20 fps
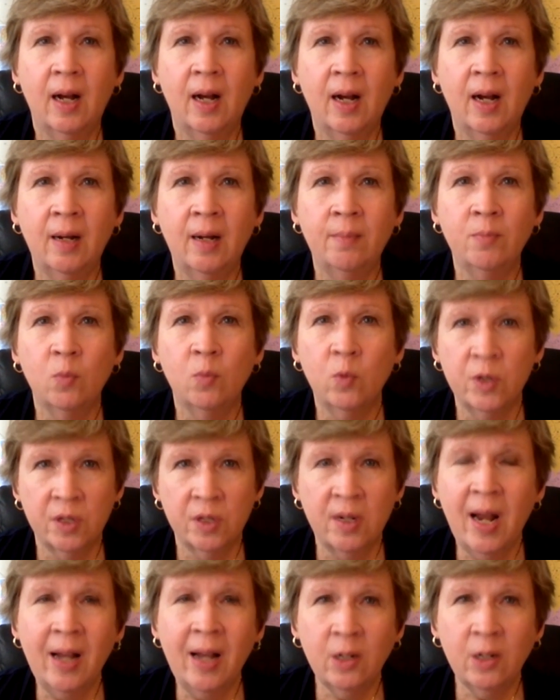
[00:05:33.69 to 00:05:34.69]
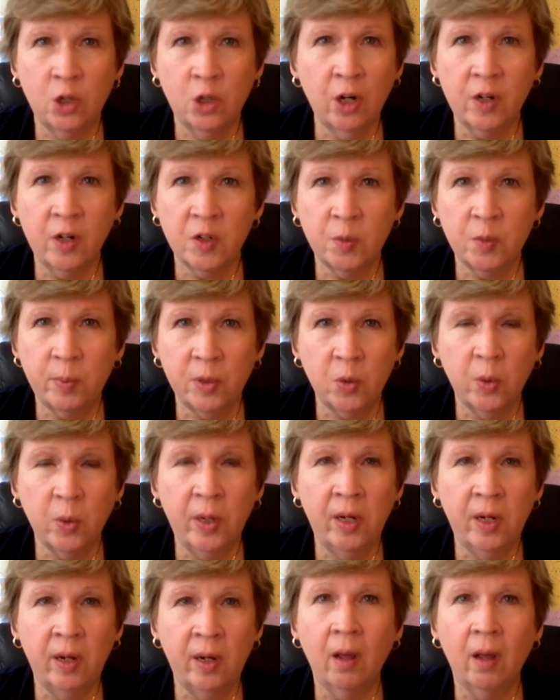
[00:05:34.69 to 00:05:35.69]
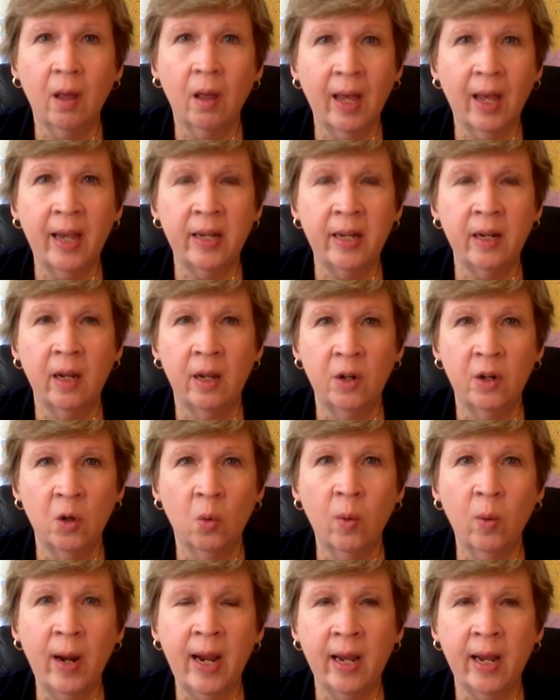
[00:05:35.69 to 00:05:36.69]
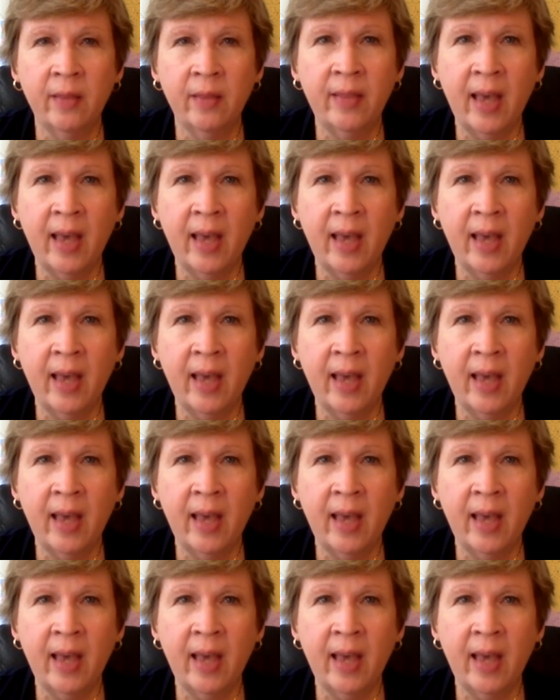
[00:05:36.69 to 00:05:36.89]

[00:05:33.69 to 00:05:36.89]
um, was not just between Al Qaeda and Iran.